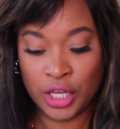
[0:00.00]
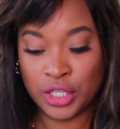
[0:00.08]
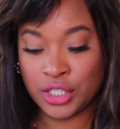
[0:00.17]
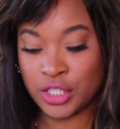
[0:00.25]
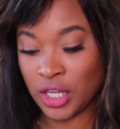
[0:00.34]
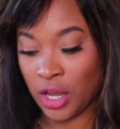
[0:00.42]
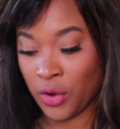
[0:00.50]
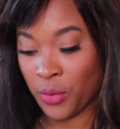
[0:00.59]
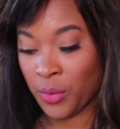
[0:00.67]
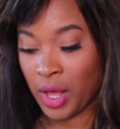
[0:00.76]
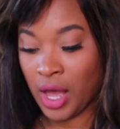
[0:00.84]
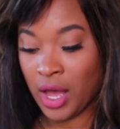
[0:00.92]

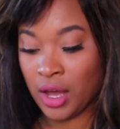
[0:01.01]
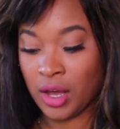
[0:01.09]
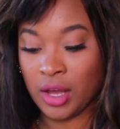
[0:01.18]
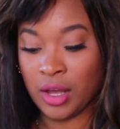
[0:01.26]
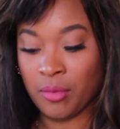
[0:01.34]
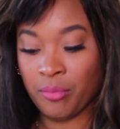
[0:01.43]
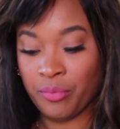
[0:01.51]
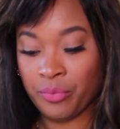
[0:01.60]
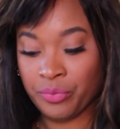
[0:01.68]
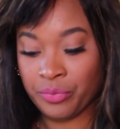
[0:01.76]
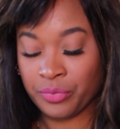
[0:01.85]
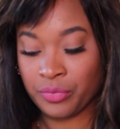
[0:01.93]
So,
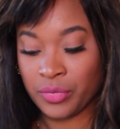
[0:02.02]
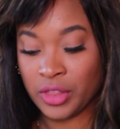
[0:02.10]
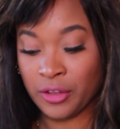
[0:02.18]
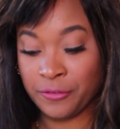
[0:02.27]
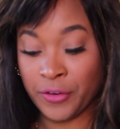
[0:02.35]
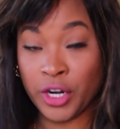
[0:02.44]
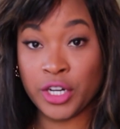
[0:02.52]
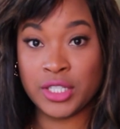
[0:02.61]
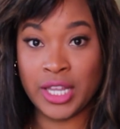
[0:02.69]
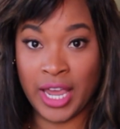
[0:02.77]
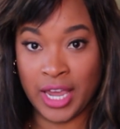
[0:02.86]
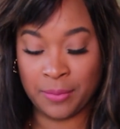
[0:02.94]
the
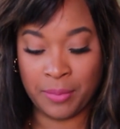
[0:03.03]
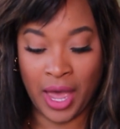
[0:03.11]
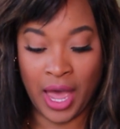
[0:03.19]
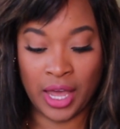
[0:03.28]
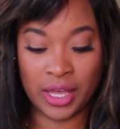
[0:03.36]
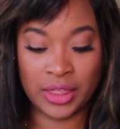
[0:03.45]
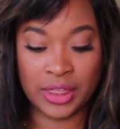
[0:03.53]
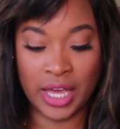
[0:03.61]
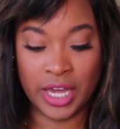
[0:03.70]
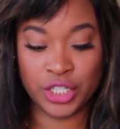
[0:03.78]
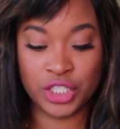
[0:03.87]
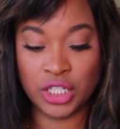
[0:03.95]
first handbag
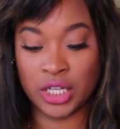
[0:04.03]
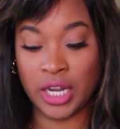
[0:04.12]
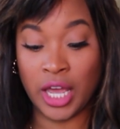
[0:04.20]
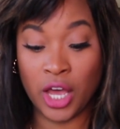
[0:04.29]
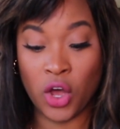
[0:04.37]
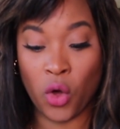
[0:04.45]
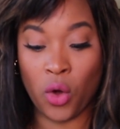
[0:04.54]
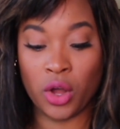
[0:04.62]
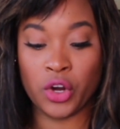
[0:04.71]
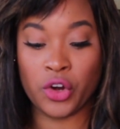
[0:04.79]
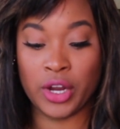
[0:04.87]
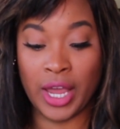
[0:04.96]
that Chanel
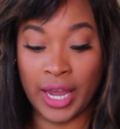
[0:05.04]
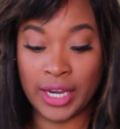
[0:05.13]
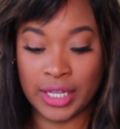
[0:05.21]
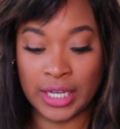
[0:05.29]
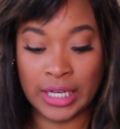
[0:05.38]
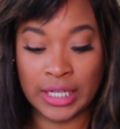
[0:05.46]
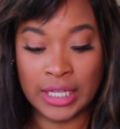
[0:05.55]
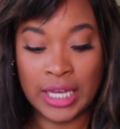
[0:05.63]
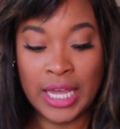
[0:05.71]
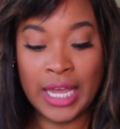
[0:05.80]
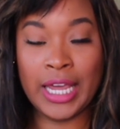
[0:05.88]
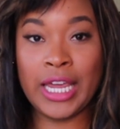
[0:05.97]
created
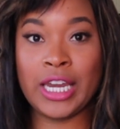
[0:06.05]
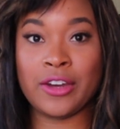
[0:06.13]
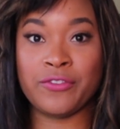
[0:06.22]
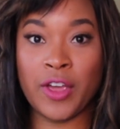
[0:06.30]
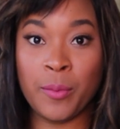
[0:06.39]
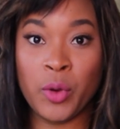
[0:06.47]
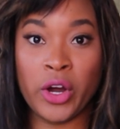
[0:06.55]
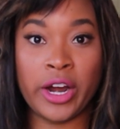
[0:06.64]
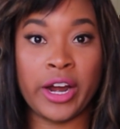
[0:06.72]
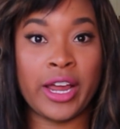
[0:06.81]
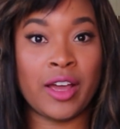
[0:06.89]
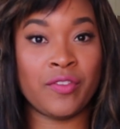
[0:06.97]
in
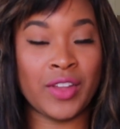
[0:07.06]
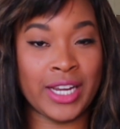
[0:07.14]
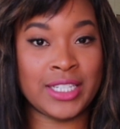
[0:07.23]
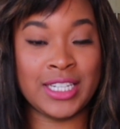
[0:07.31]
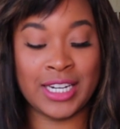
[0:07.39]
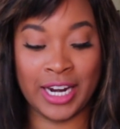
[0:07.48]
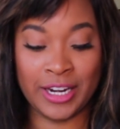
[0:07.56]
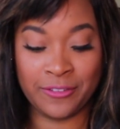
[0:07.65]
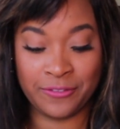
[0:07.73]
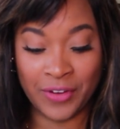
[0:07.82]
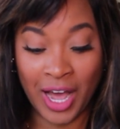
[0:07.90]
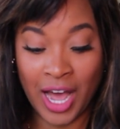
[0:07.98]
February of
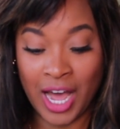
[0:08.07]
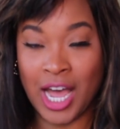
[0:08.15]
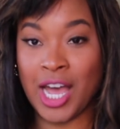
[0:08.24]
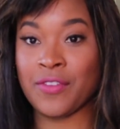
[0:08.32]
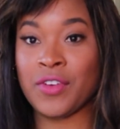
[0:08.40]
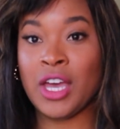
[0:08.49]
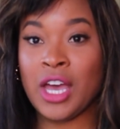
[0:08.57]
1995